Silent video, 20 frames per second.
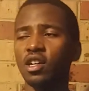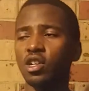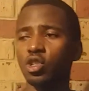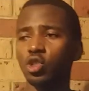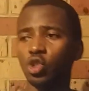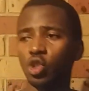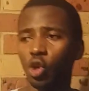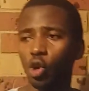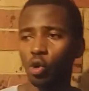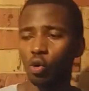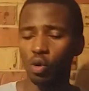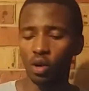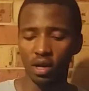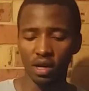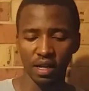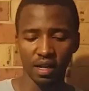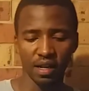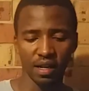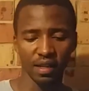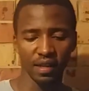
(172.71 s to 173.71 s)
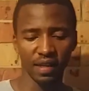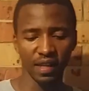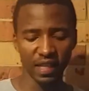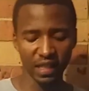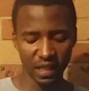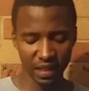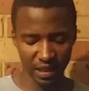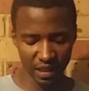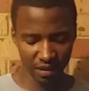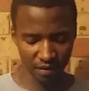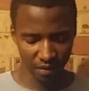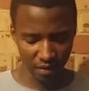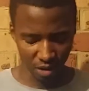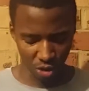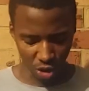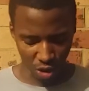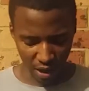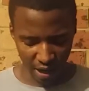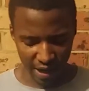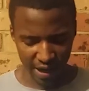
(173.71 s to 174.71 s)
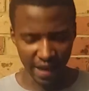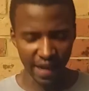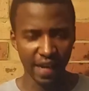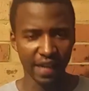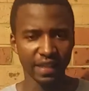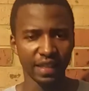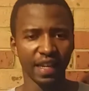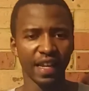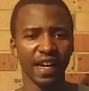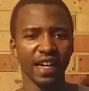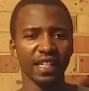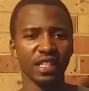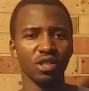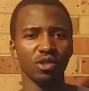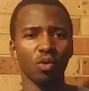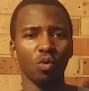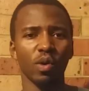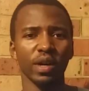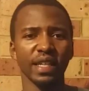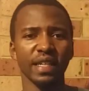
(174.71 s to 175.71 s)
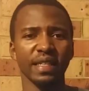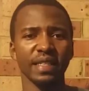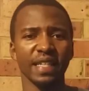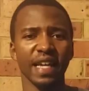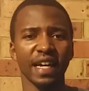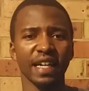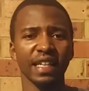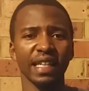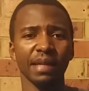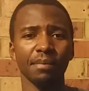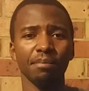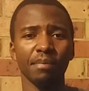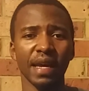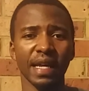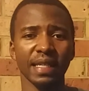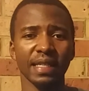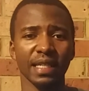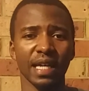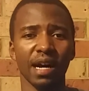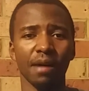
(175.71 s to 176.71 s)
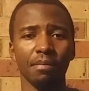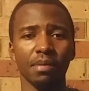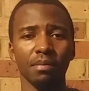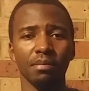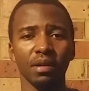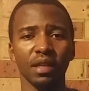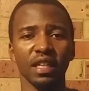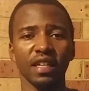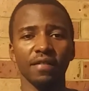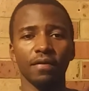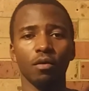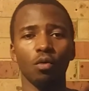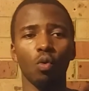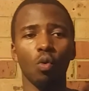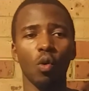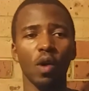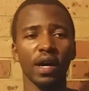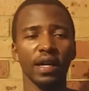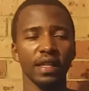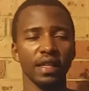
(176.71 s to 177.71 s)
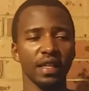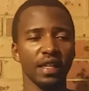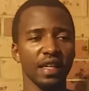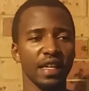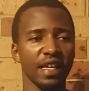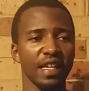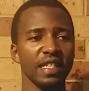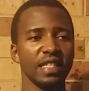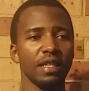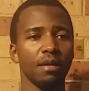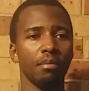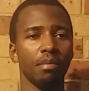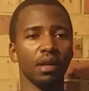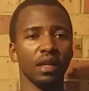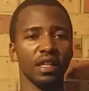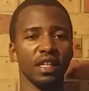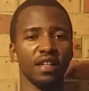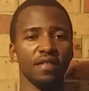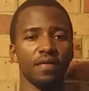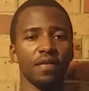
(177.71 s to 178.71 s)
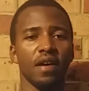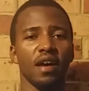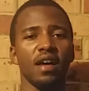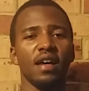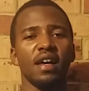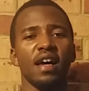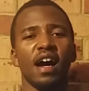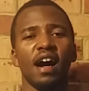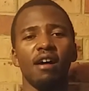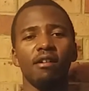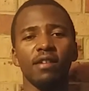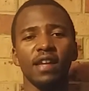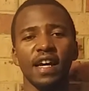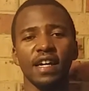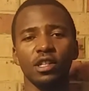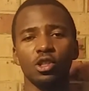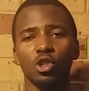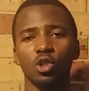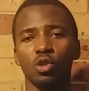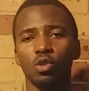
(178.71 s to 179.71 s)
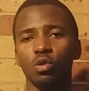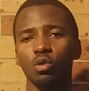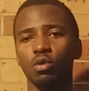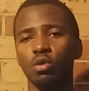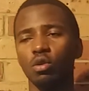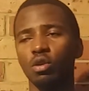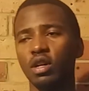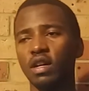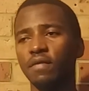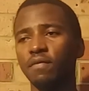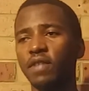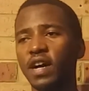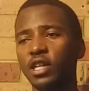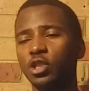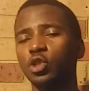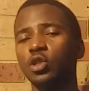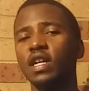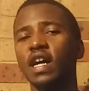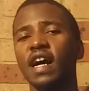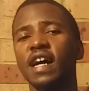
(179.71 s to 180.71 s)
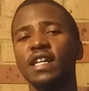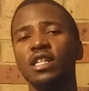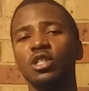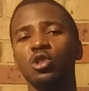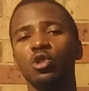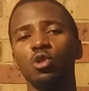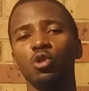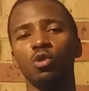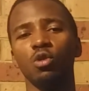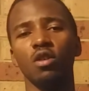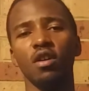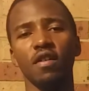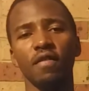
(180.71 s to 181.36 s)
So let's try analyze what exactly makes up a belief. What is a belief? I would like to invite you guys to